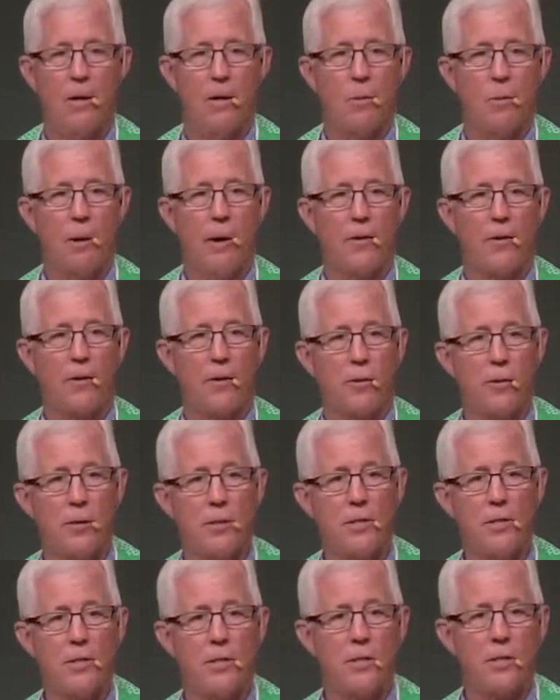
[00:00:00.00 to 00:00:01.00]
Well, the
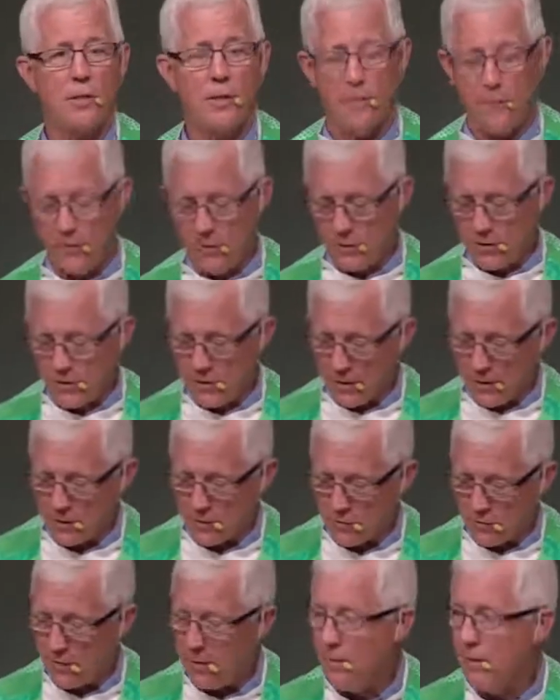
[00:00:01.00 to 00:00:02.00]
Christians of the first
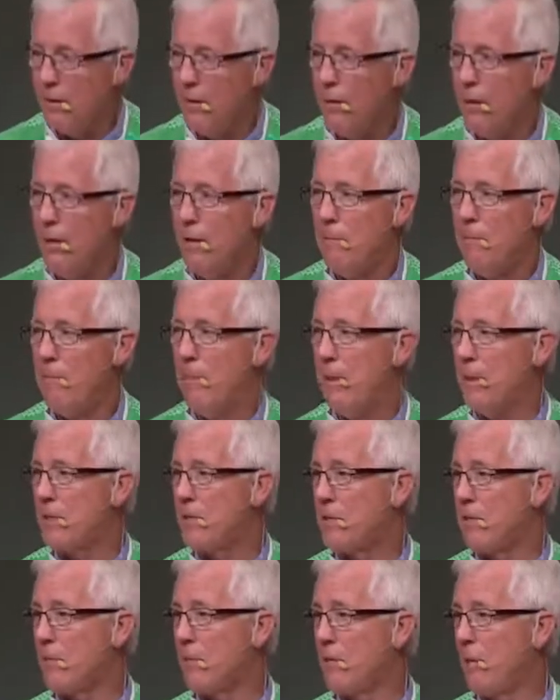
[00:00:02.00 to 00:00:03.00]
century,
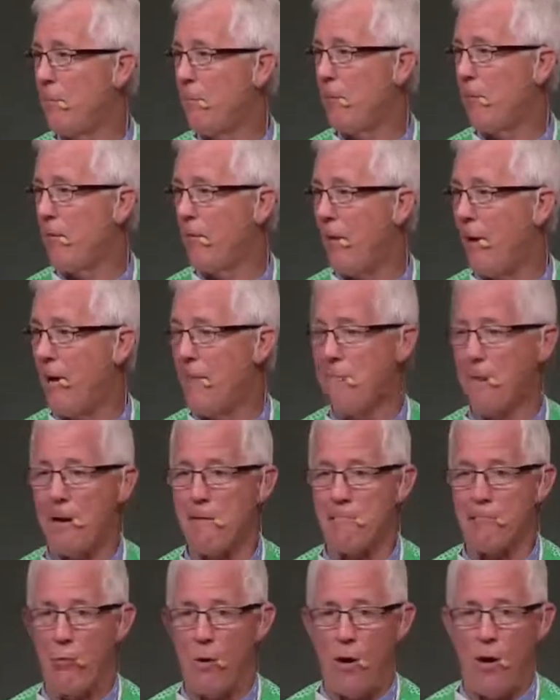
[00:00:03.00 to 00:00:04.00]
best exemplified by
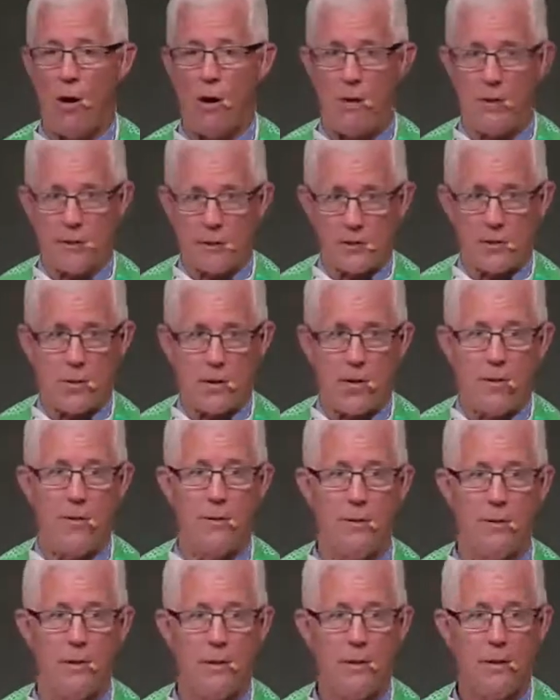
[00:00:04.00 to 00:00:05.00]
Paul in his
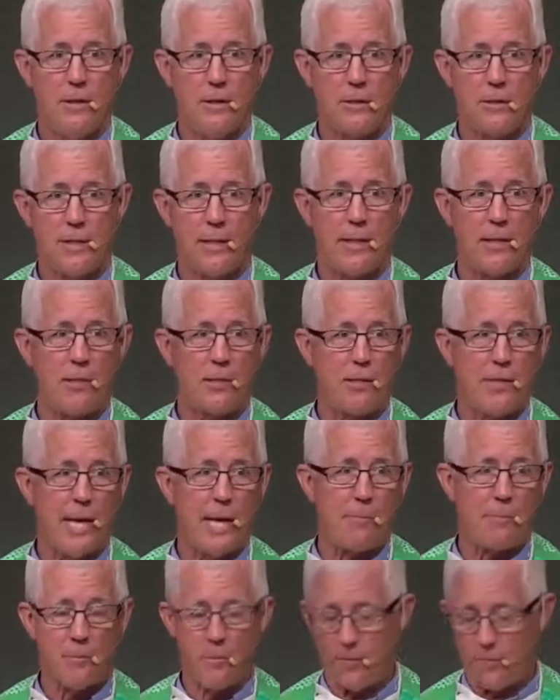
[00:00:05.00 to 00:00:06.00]
letter, second
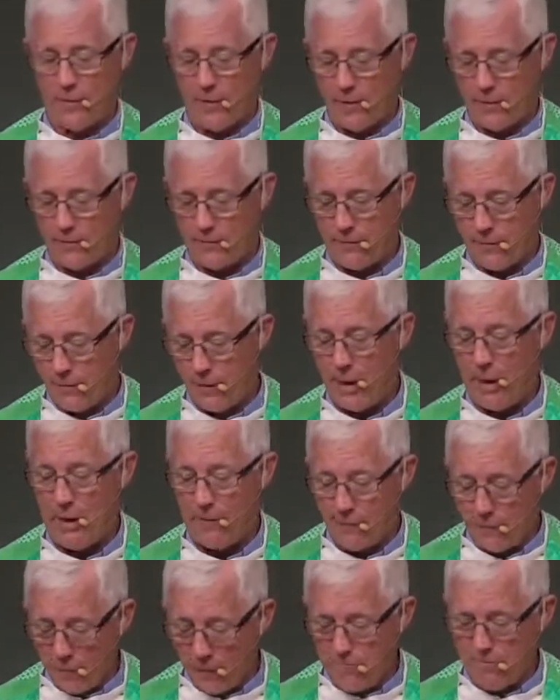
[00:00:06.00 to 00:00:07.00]
chapter of
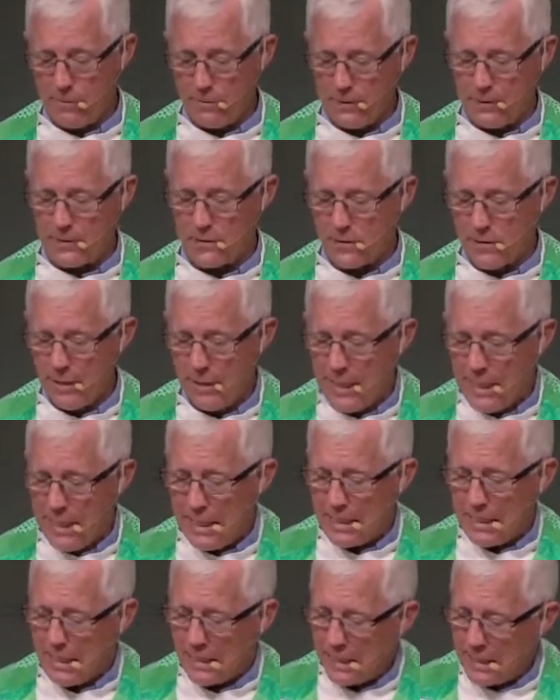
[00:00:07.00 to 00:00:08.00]
Philippians,
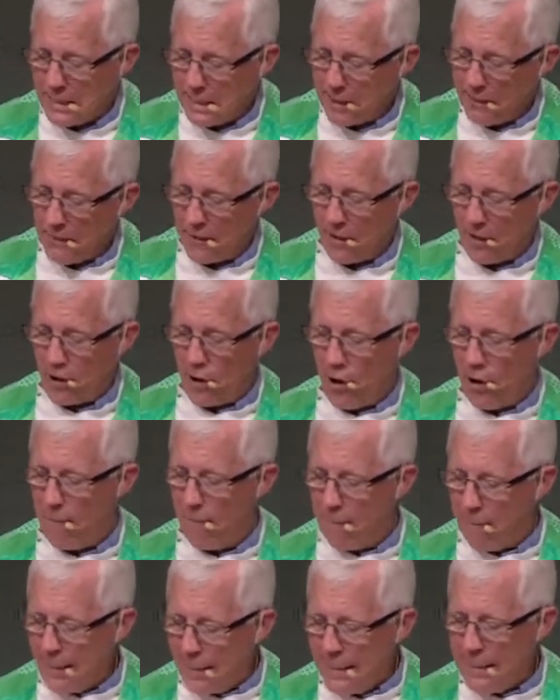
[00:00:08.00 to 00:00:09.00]
declared that
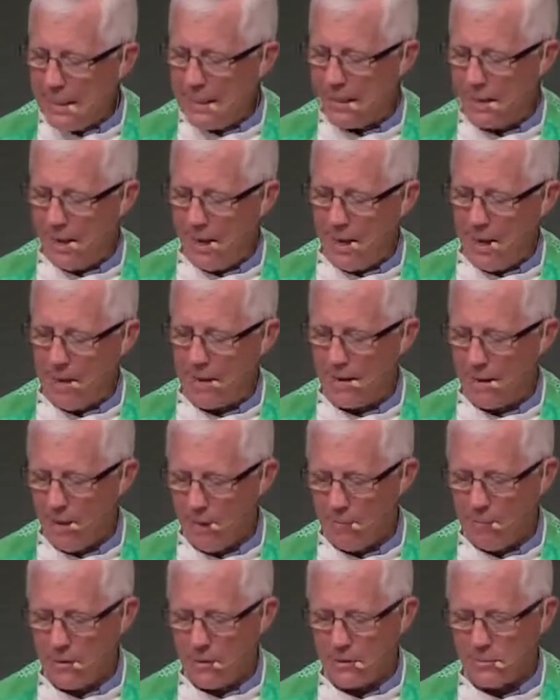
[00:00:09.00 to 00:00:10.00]
Almighty God
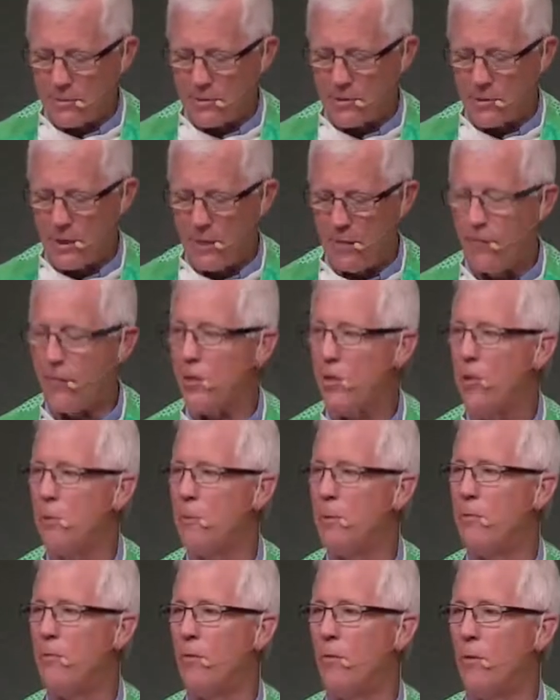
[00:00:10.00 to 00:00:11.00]
humbled himself in
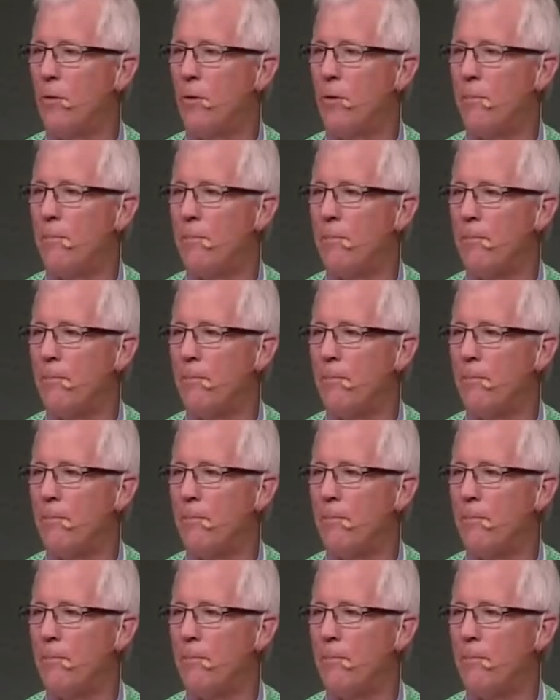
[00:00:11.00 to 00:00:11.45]
human form.